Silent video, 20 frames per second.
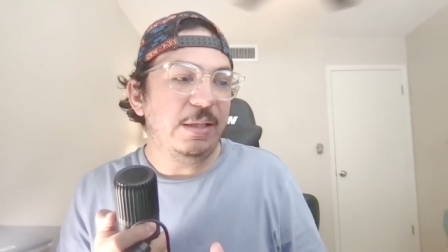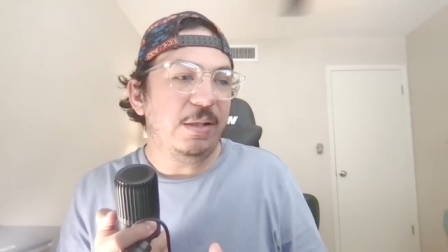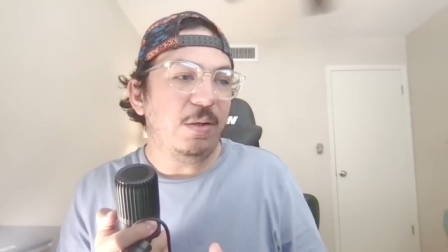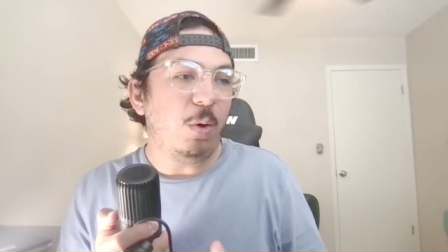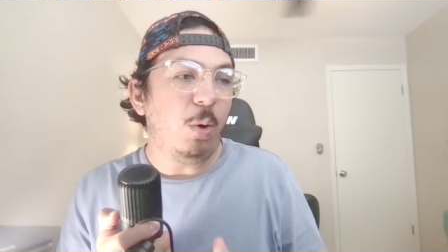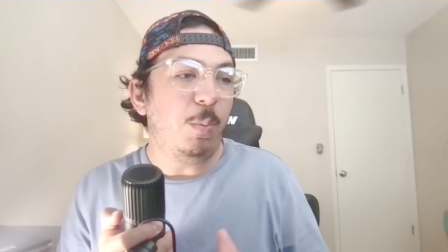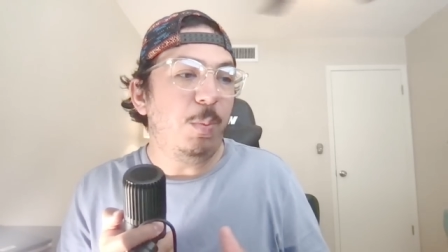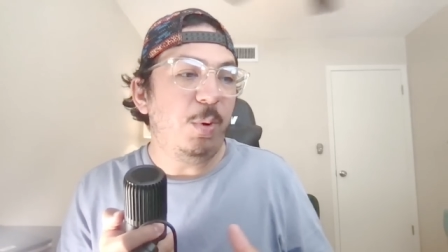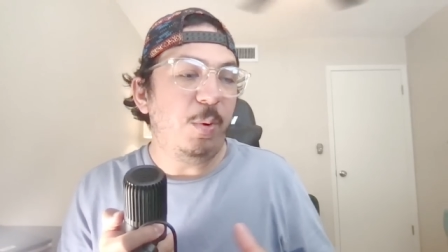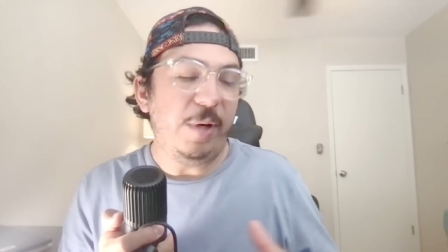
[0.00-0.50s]

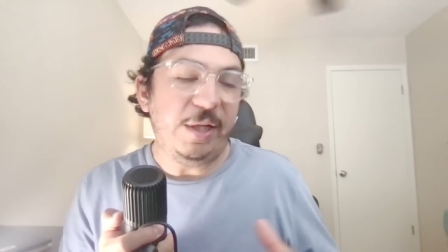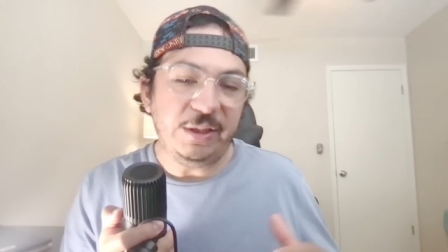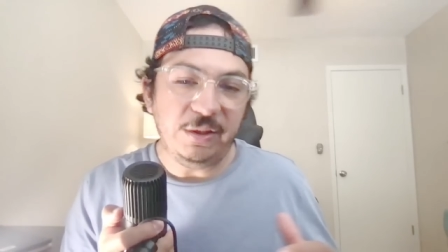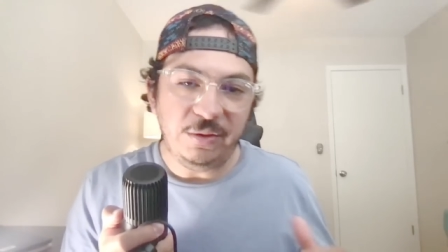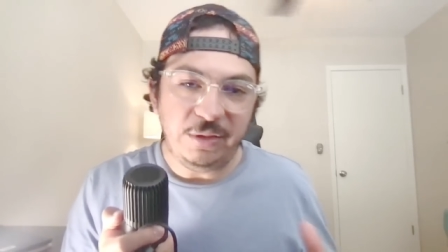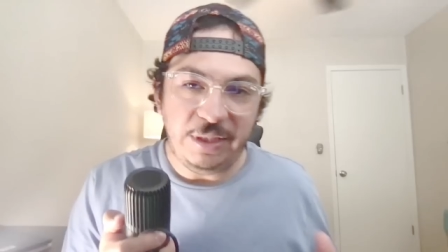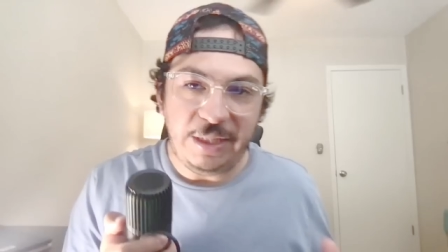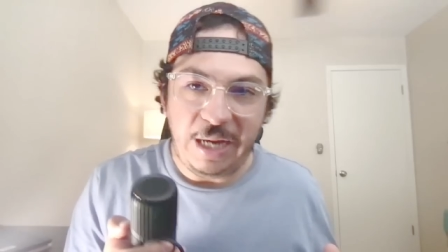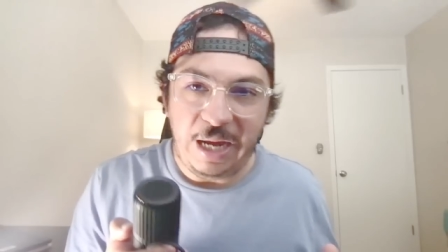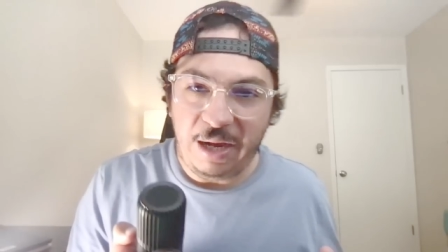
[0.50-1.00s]

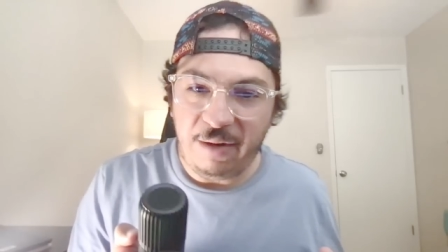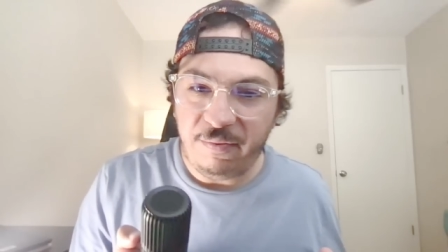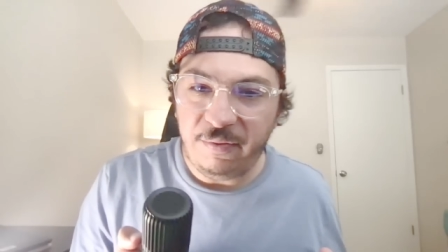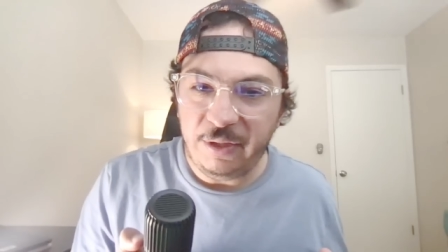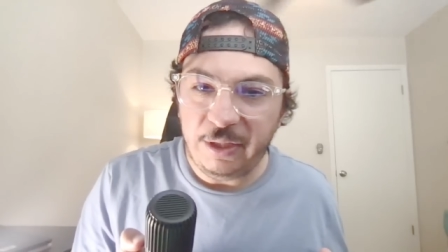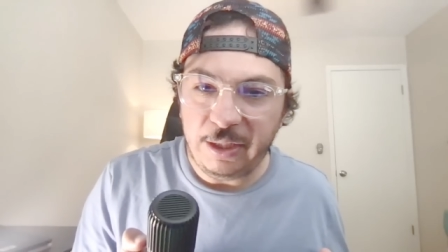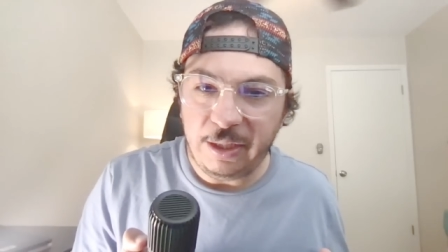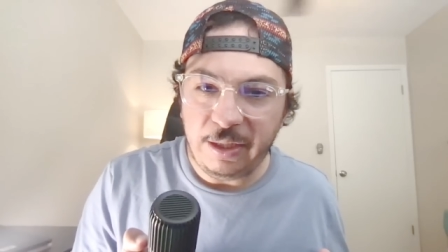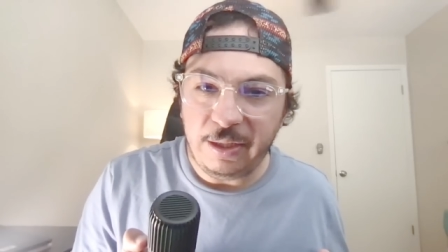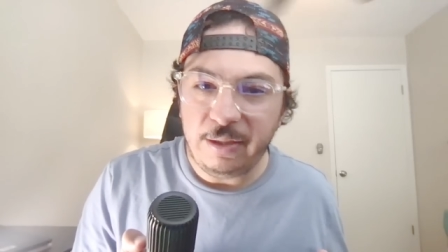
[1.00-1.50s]
operations in
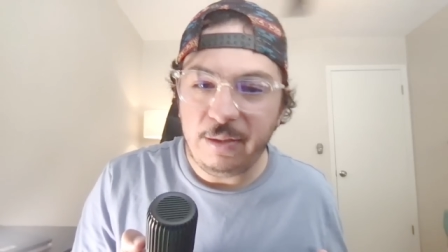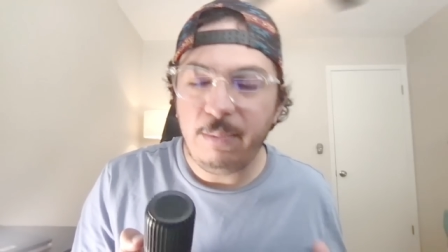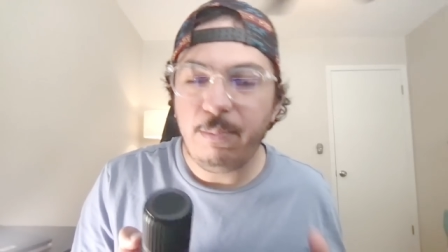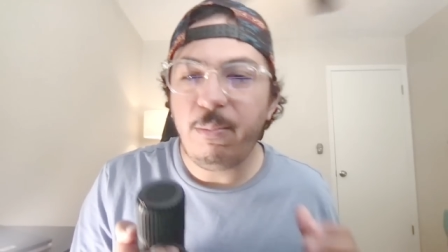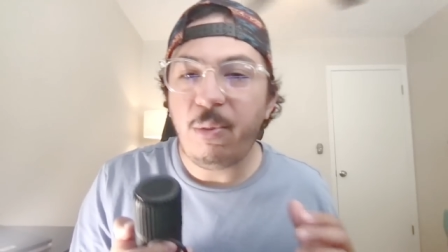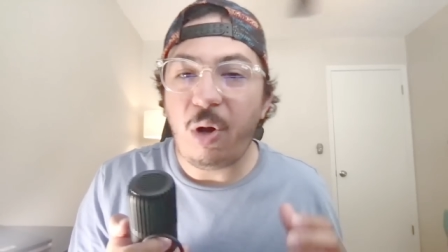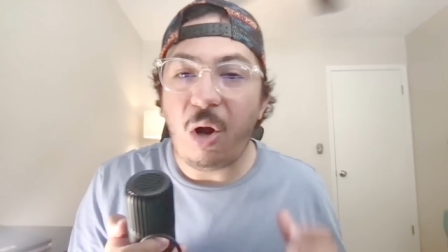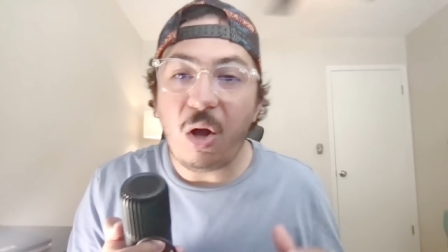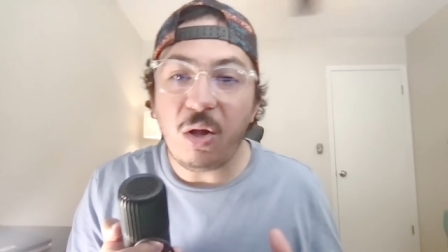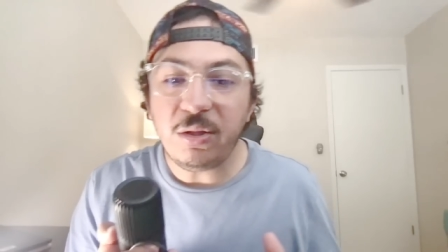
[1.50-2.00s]
Africa,
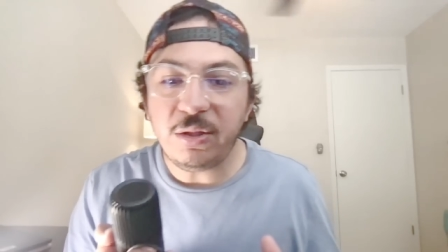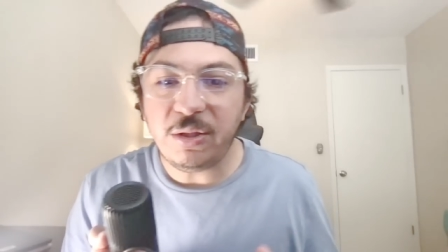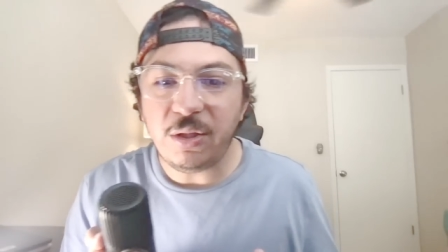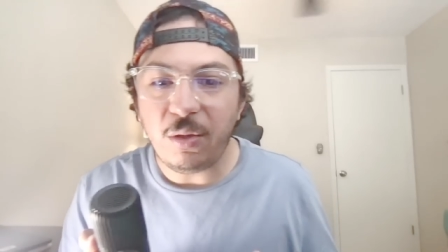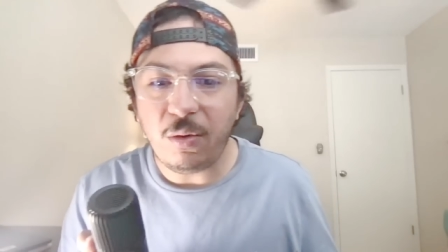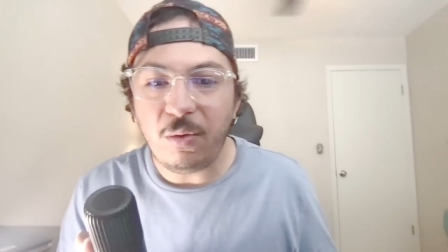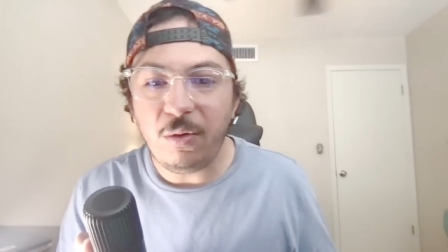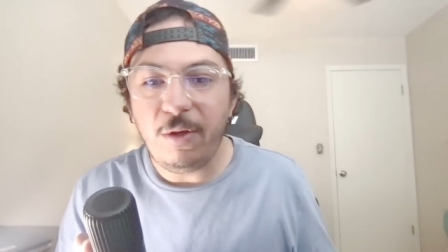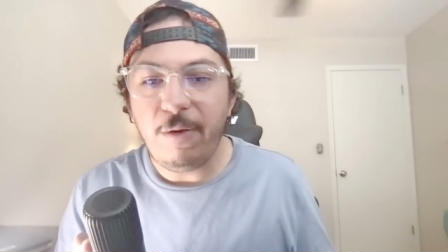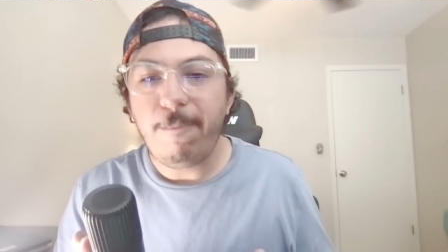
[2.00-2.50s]
but
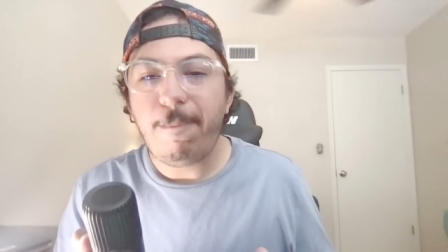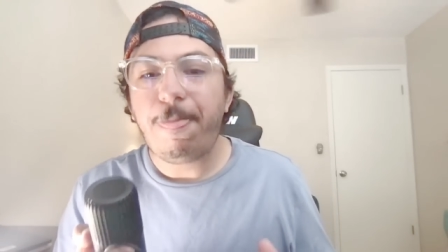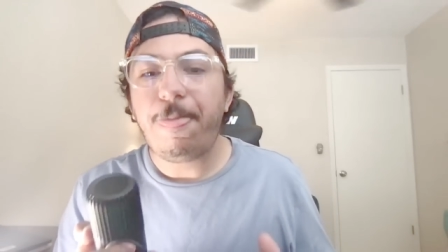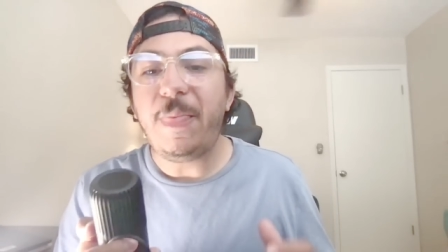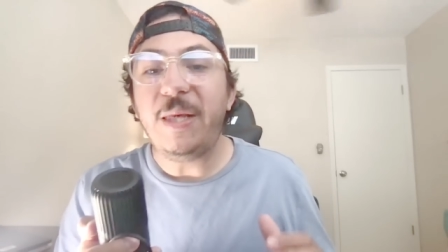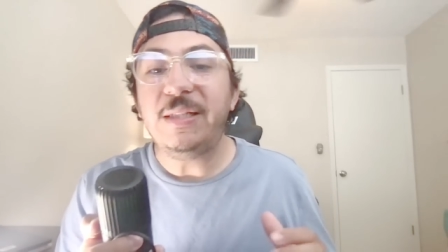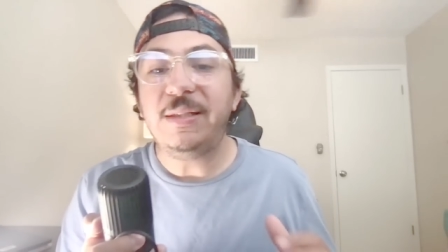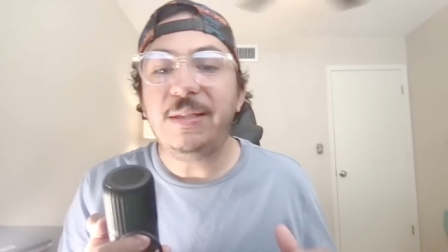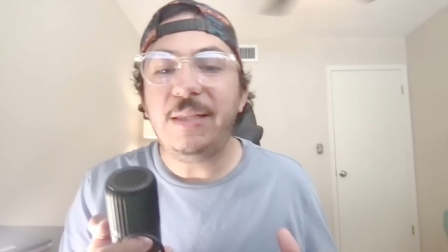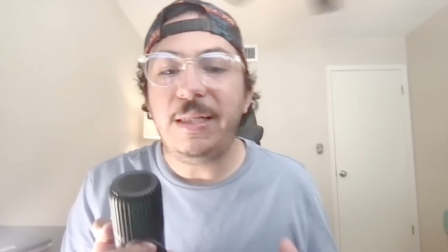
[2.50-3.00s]
also
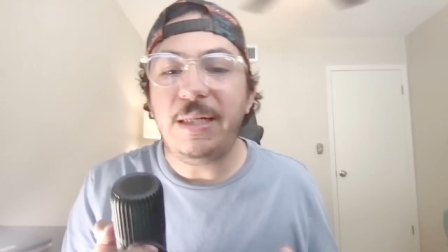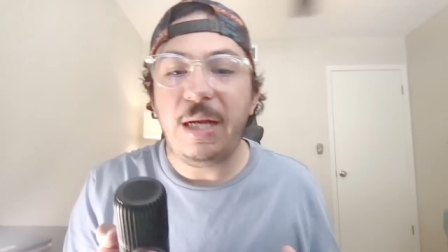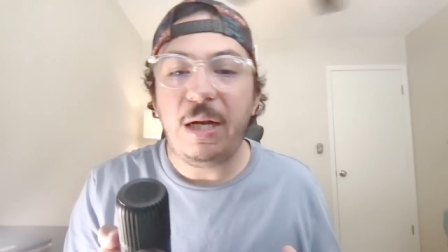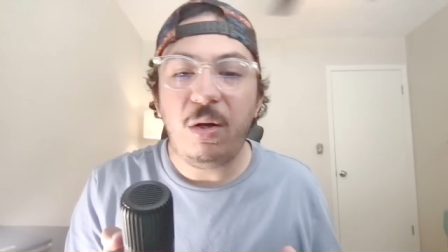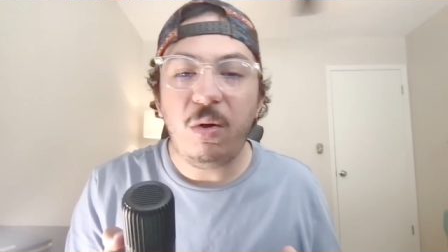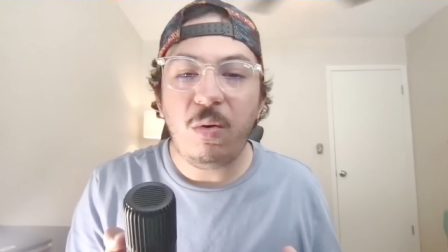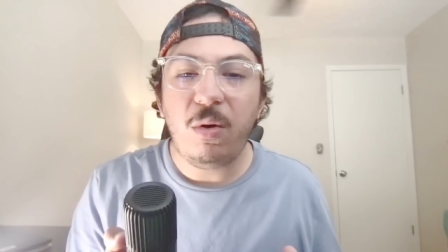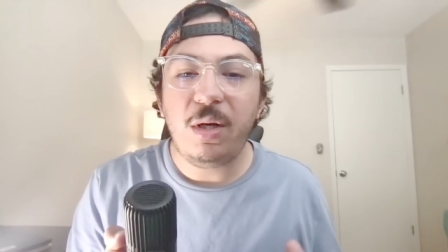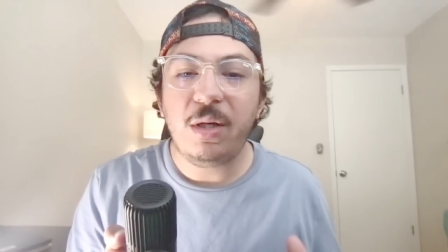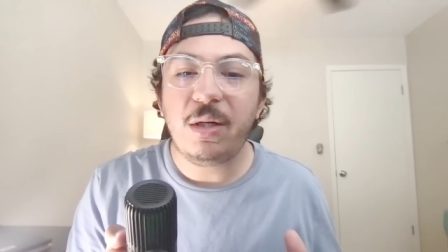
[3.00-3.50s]
the
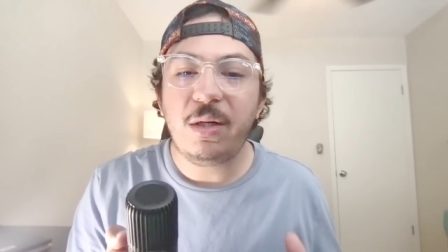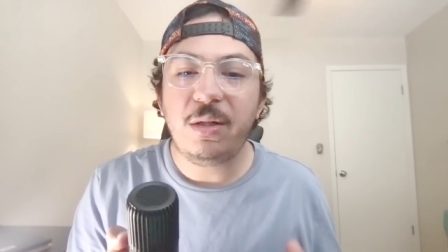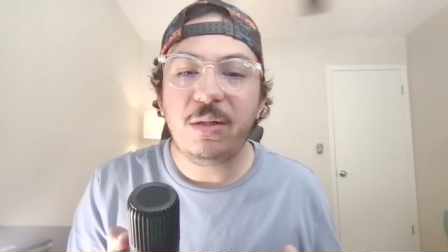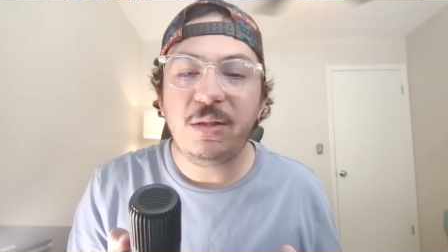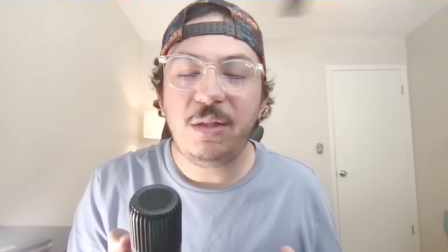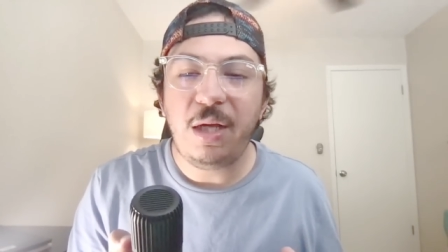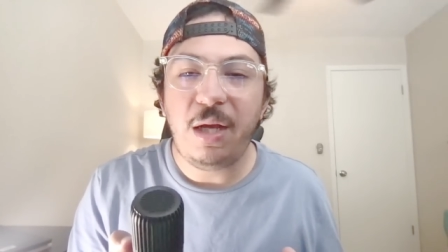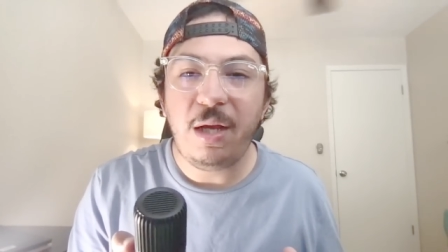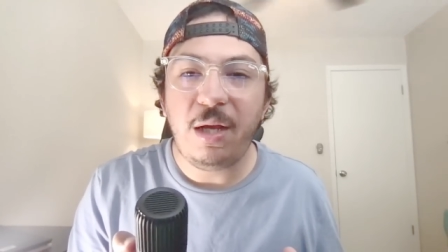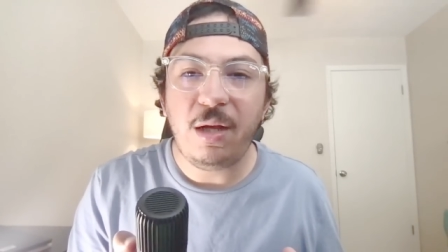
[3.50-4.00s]
Sinaloa
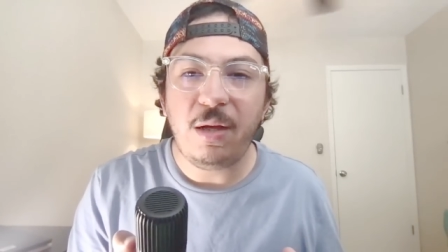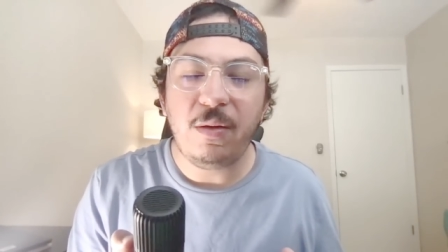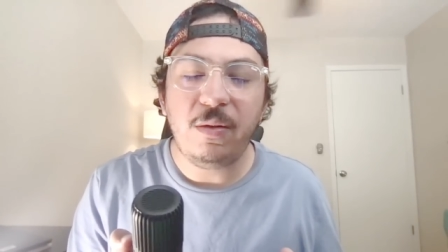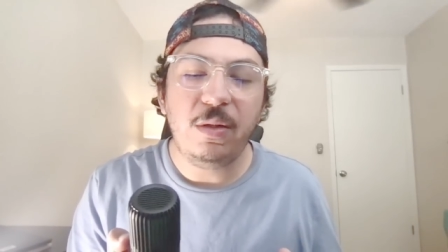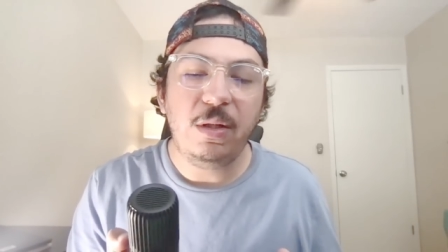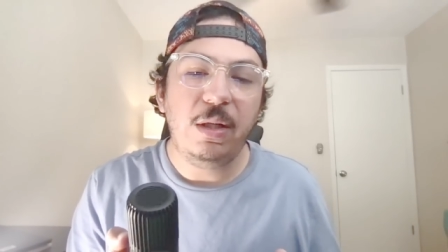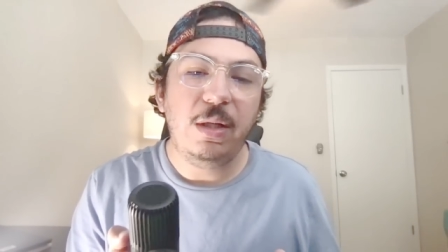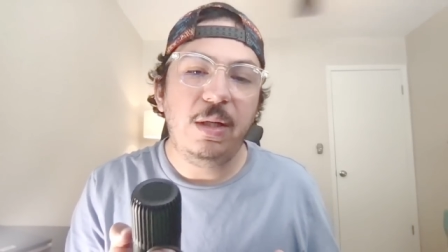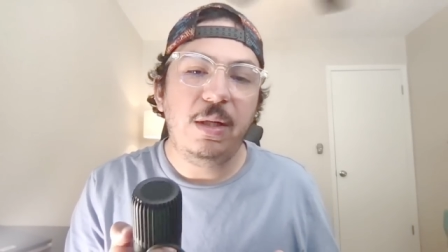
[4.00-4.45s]
cartel